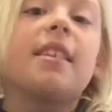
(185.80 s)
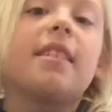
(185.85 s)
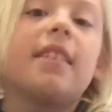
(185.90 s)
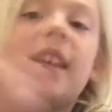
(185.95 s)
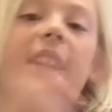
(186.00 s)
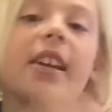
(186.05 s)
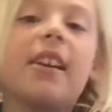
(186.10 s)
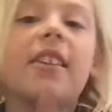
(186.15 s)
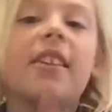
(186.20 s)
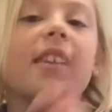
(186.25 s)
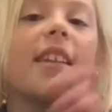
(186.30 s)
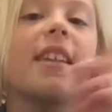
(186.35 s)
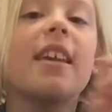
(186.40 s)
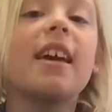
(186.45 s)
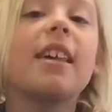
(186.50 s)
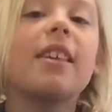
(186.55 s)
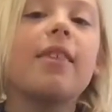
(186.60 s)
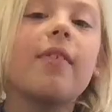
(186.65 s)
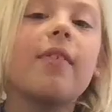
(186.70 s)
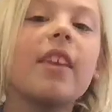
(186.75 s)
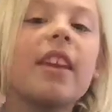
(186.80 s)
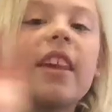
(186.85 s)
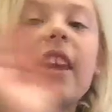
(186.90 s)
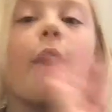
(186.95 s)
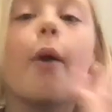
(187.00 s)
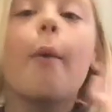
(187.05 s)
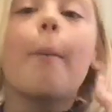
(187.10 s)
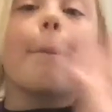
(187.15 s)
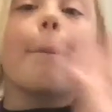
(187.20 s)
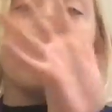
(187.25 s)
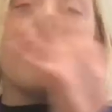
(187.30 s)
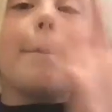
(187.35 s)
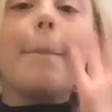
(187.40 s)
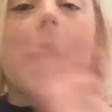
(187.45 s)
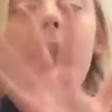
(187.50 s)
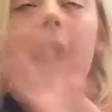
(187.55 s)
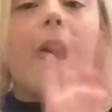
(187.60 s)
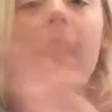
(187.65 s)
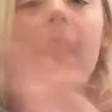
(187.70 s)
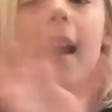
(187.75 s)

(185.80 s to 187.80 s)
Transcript: See you in the next video. Bye!